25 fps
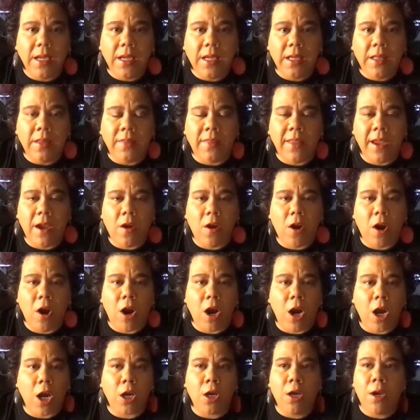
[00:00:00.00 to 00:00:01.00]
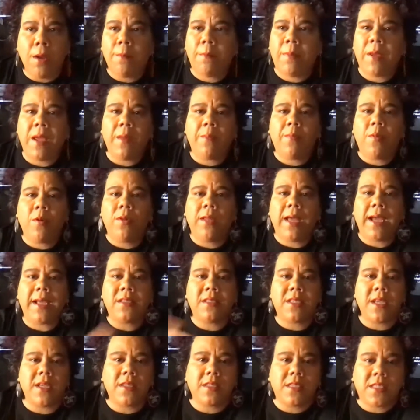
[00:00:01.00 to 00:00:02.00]
There are people
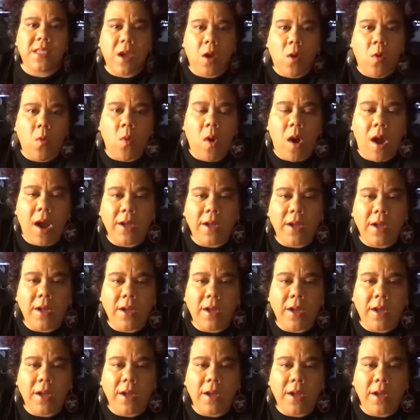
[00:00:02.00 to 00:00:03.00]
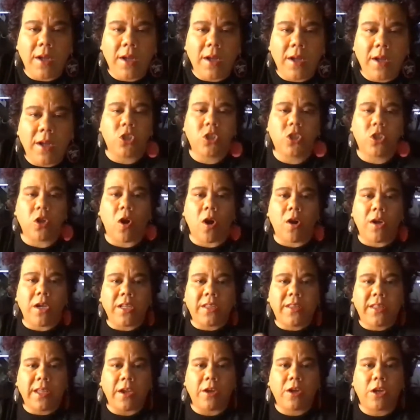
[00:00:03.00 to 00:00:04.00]
like Denzel Washington who
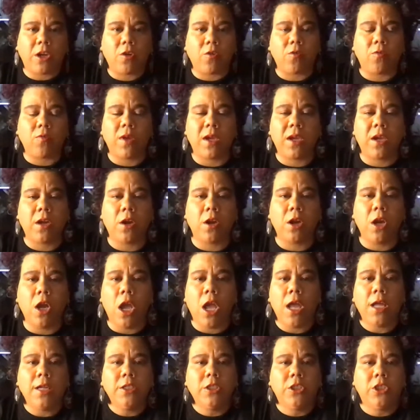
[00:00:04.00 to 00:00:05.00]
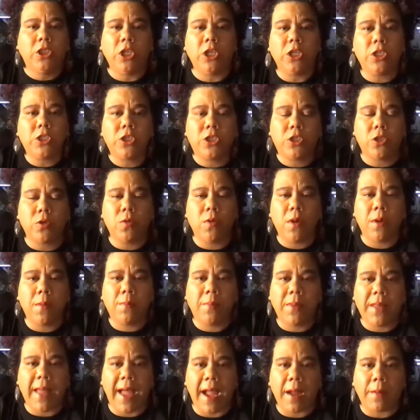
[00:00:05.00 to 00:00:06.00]
started their career just doing
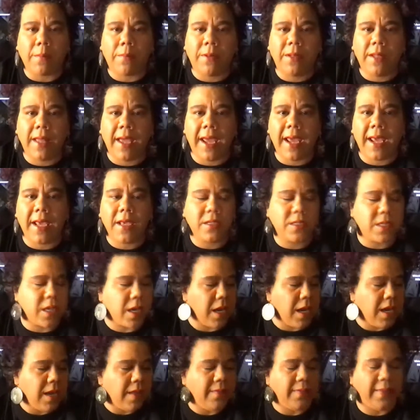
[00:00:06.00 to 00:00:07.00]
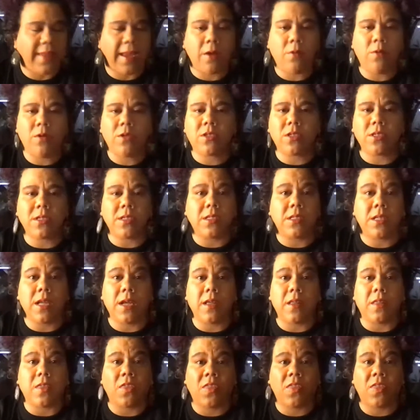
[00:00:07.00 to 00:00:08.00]
Black plays. There was
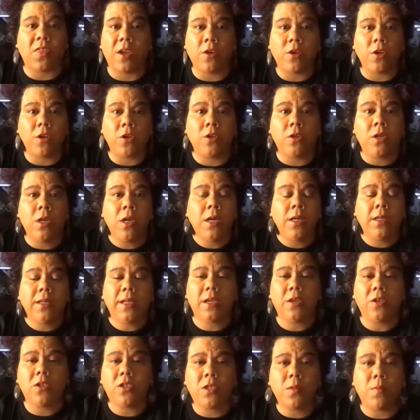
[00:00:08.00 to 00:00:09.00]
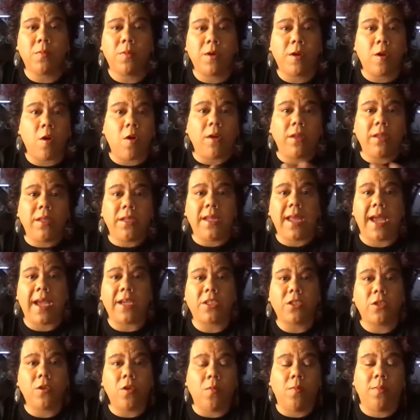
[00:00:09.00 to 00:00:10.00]
a theater that used to be called the
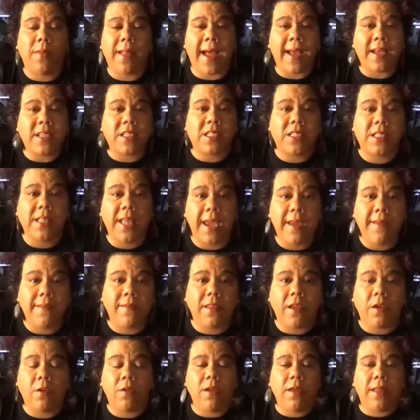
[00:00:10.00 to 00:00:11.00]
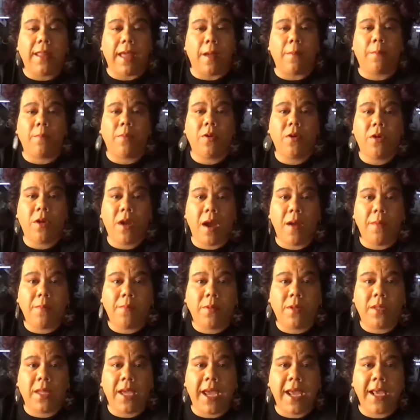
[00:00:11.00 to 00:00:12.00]
National Black Slave Theater that put on
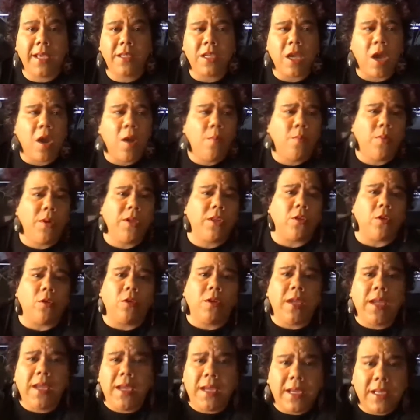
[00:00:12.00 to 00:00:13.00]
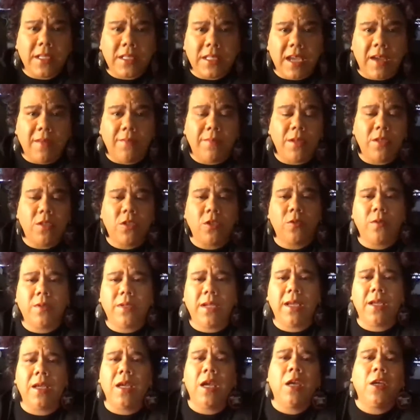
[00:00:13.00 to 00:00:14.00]
plays. Puerto Ricans have been doing
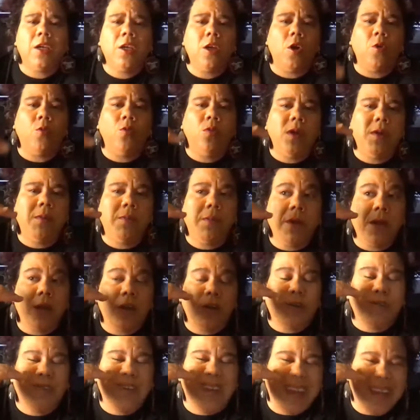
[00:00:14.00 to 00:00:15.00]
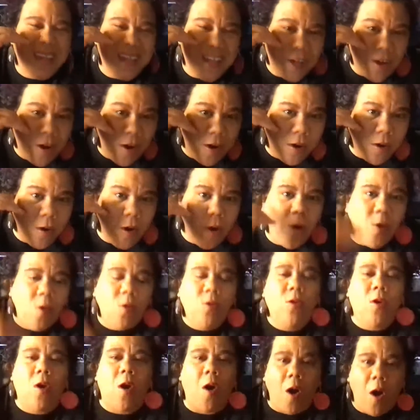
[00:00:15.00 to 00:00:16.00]
it. We've been creating our
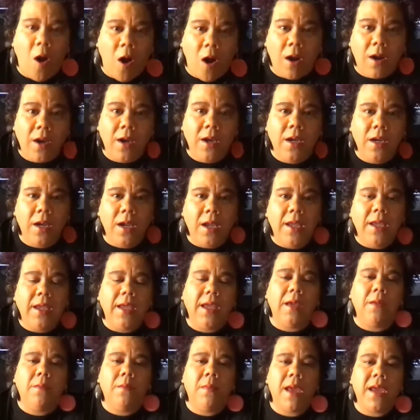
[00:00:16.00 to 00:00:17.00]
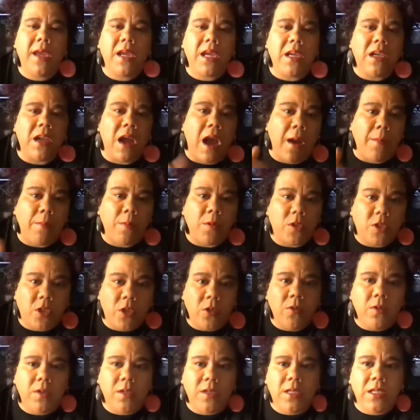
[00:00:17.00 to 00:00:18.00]
own art and making
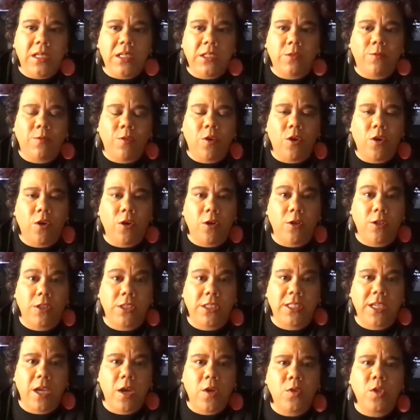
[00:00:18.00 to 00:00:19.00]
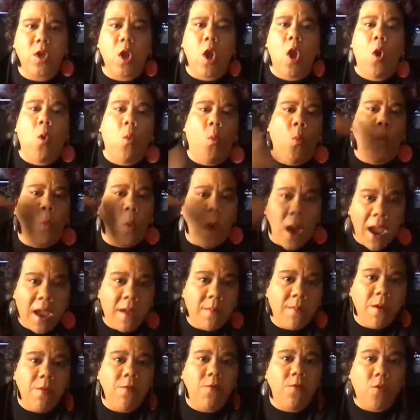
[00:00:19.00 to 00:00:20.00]
opportunities for ourselves way
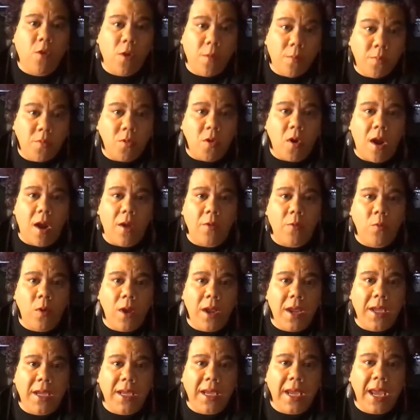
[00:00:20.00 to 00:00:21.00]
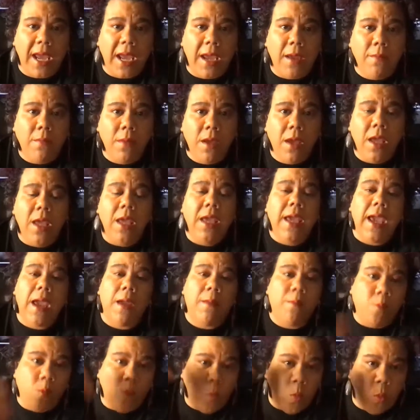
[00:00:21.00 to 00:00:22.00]
before Broadway came
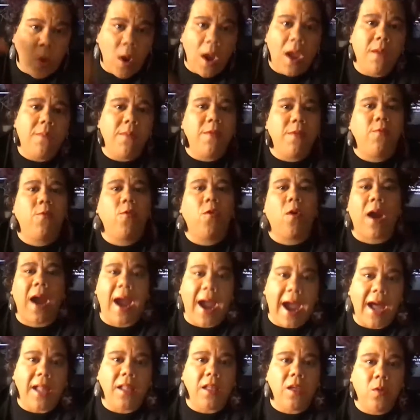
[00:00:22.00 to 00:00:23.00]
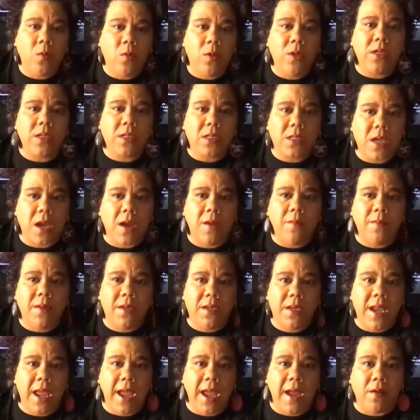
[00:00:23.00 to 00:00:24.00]
and way before Hollywood is
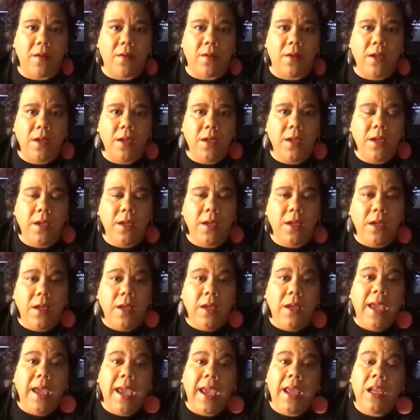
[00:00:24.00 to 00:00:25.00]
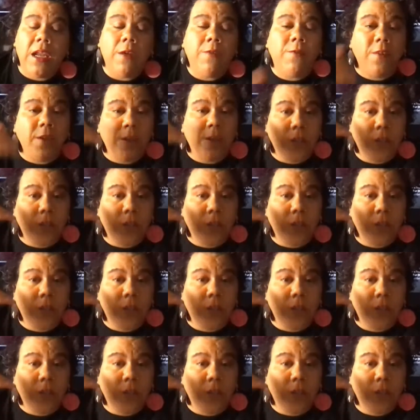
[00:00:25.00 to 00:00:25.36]
coming now. And if in